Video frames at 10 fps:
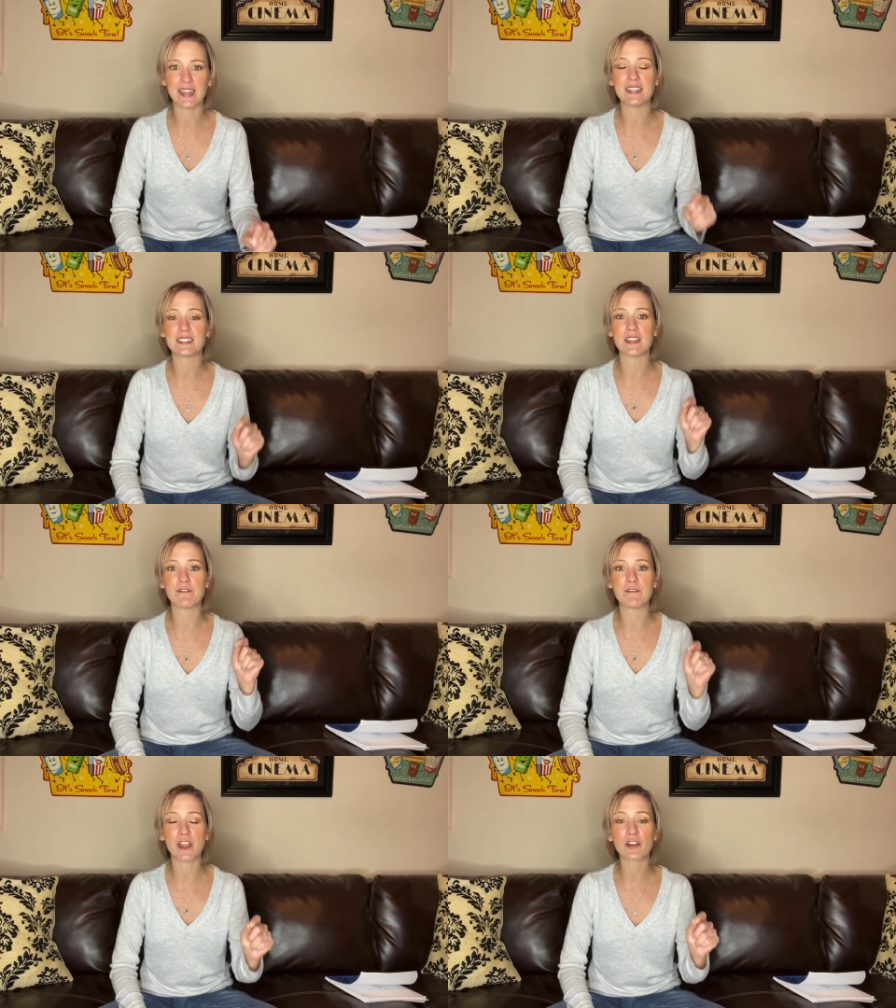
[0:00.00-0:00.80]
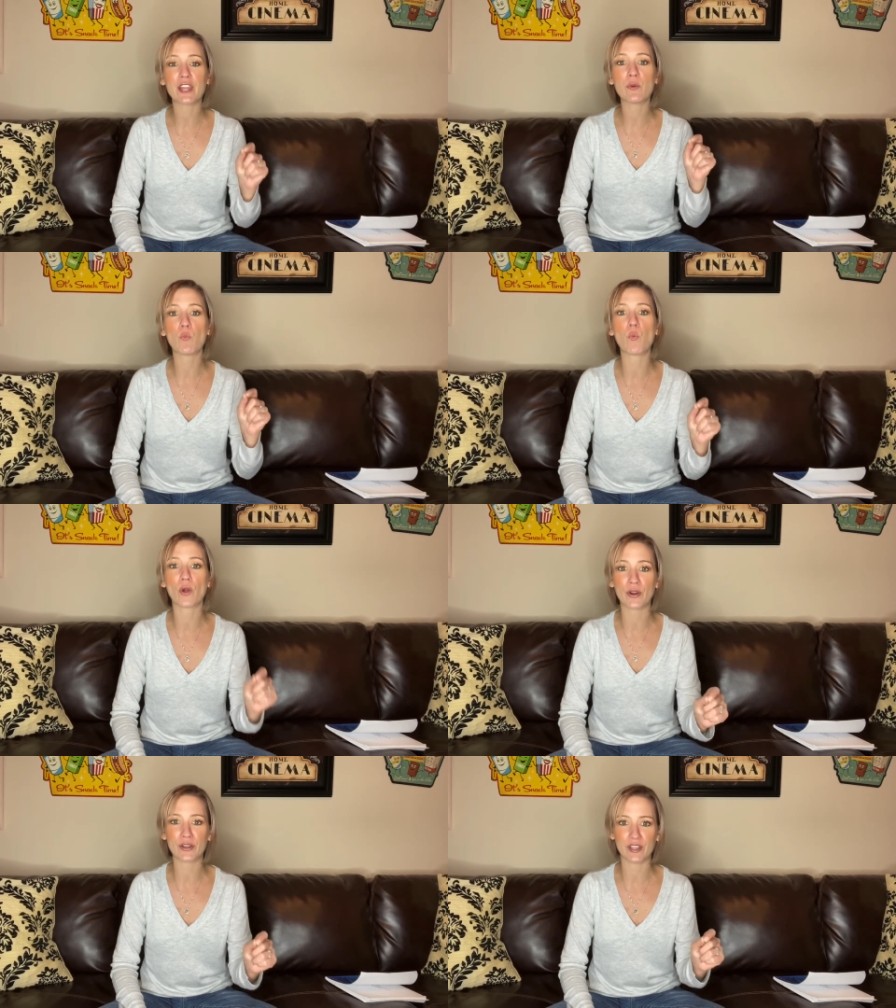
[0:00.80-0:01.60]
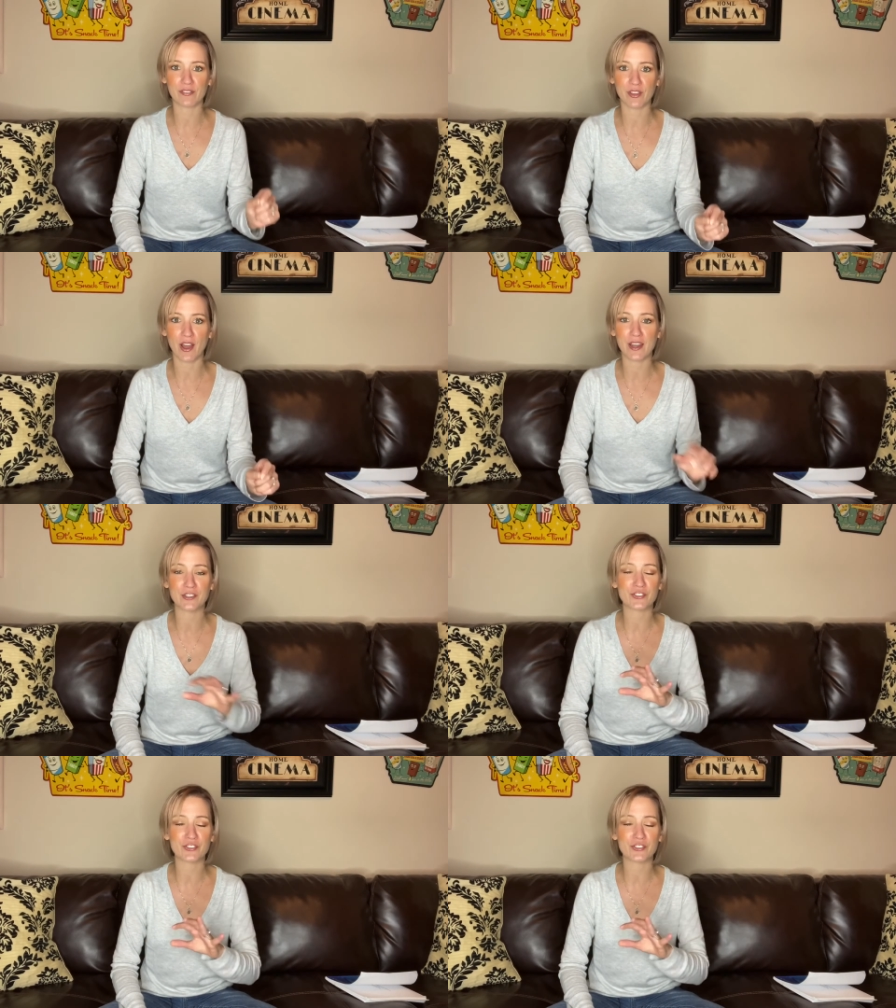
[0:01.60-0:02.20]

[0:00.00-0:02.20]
It is the very word of God,